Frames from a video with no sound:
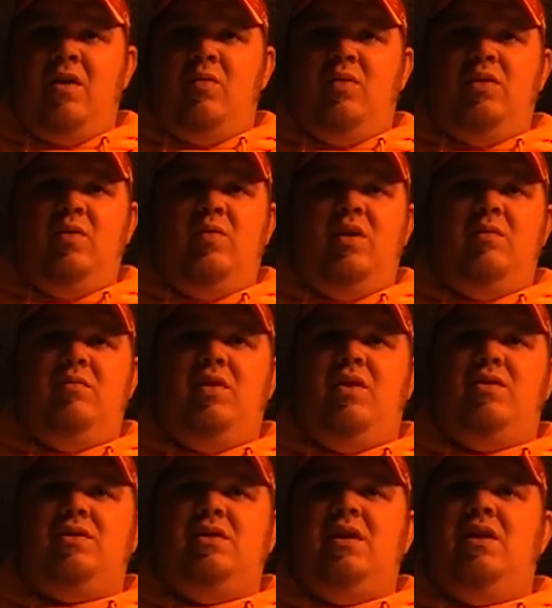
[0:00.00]
When the wind
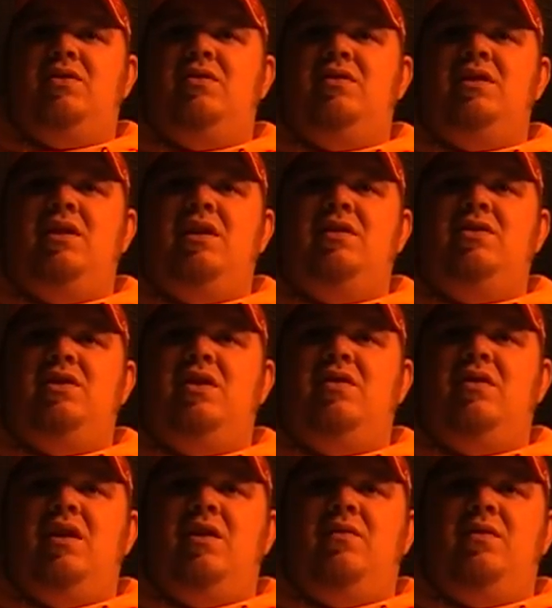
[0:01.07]
blows, electricity is
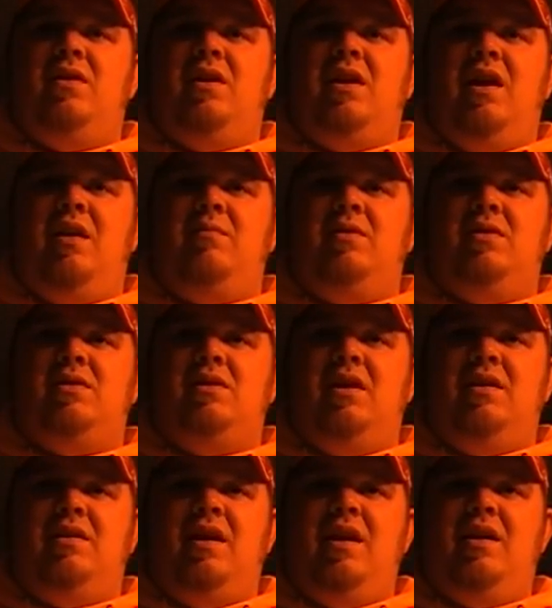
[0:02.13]
generated for the campus
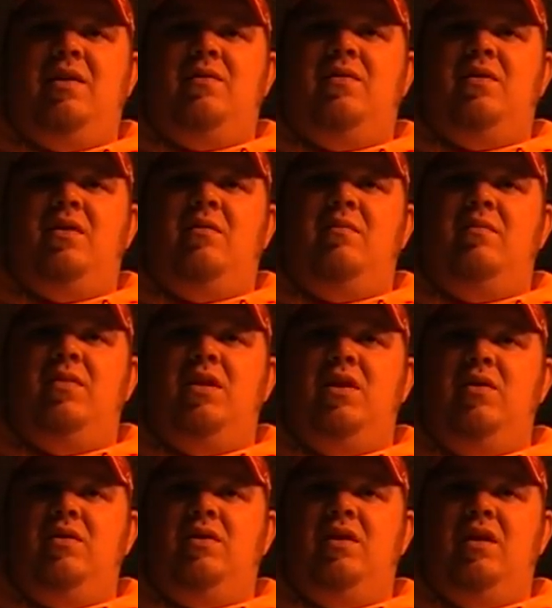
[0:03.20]
and not taken from
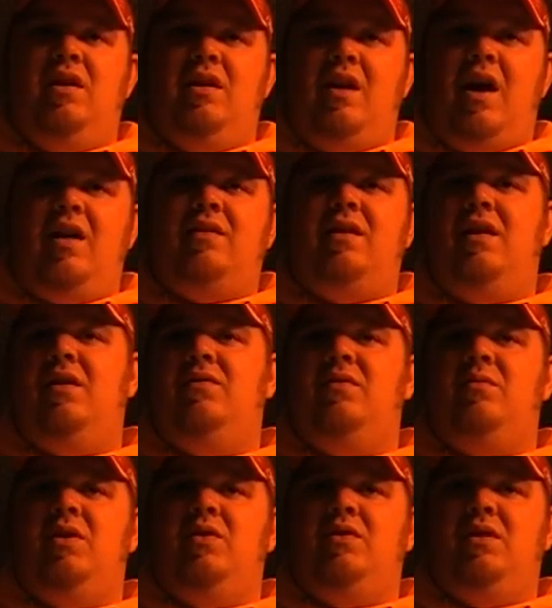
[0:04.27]

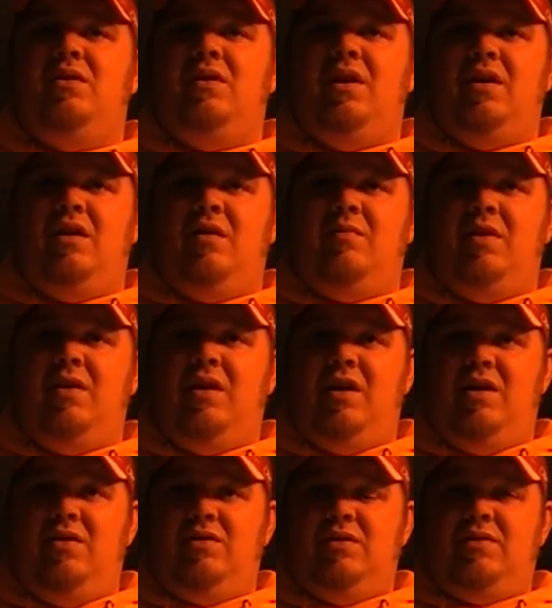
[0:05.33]
the utility company that
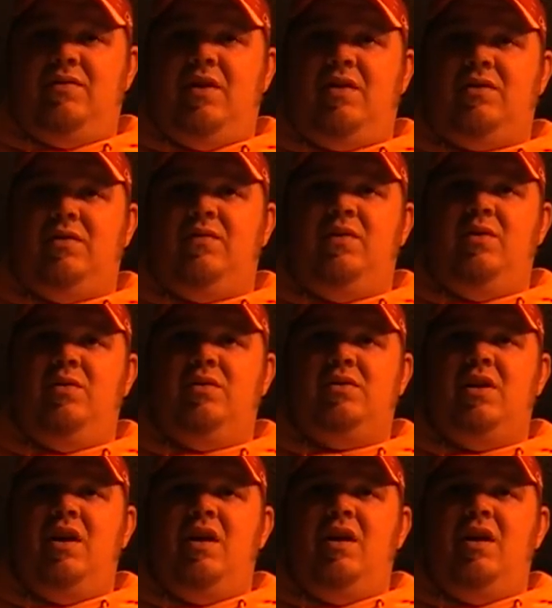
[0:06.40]
uses fossil fuels.